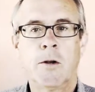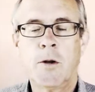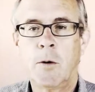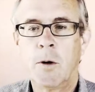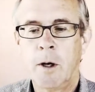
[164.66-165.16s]

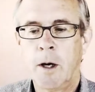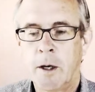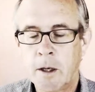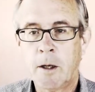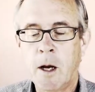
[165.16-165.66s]
So
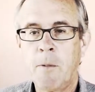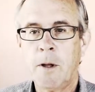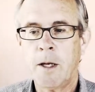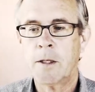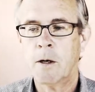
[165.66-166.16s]
a
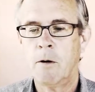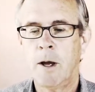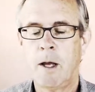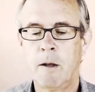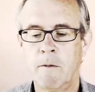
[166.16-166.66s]
couple nights
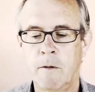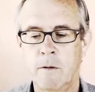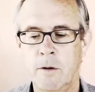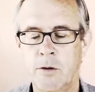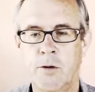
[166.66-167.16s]
ago I had
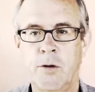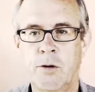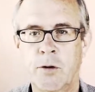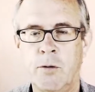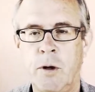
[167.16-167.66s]

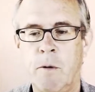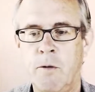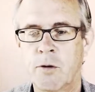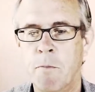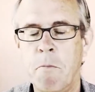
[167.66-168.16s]
this dream
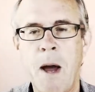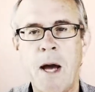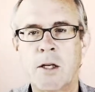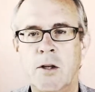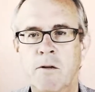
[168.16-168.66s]
of this
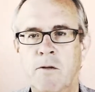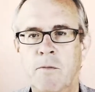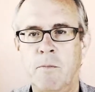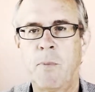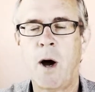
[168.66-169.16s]
massive
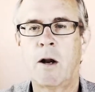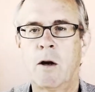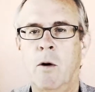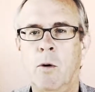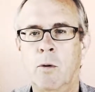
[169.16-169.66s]
pot
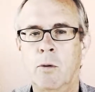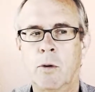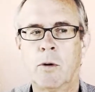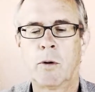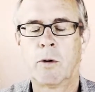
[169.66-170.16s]
of gold.
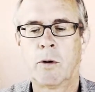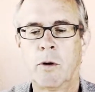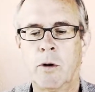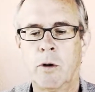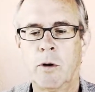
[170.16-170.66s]

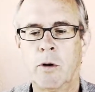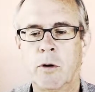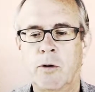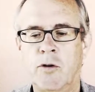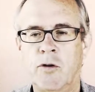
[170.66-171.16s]

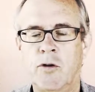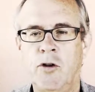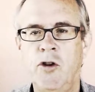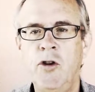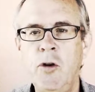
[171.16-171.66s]
It's
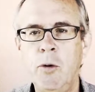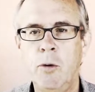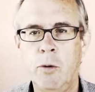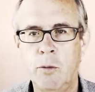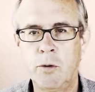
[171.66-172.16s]

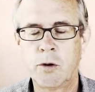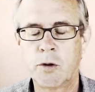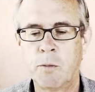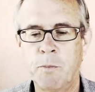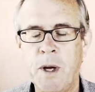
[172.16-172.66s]
huge,
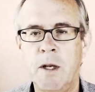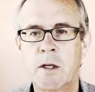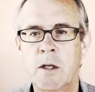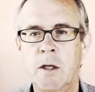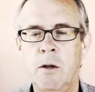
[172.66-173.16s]

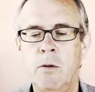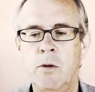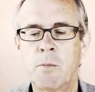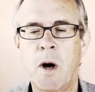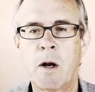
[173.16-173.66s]
stupendously
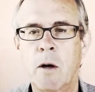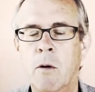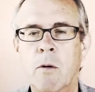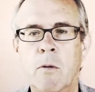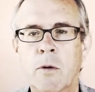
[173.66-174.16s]
huge pot
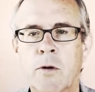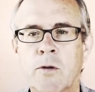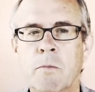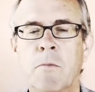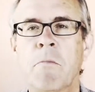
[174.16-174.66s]
of gold with
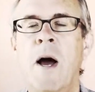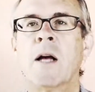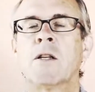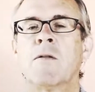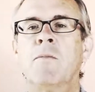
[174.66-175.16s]
this
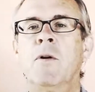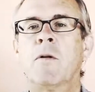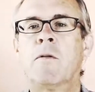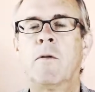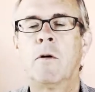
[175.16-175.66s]
massive,
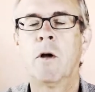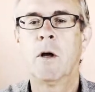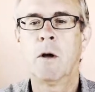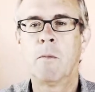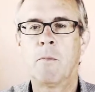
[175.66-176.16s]
beautiful
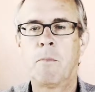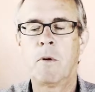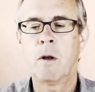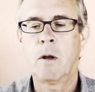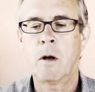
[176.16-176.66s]

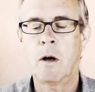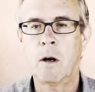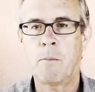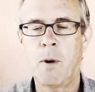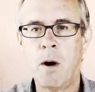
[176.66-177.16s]

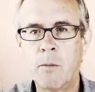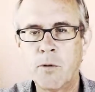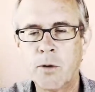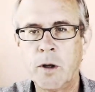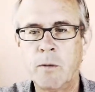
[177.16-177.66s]

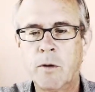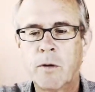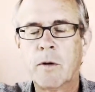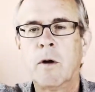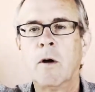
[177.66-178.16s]
palm tree
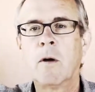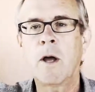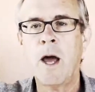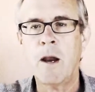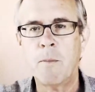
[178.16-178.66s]
with a
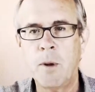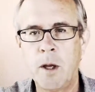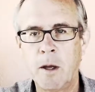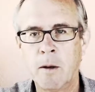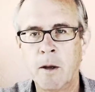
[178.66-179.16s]

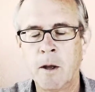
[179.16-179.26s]
canopy.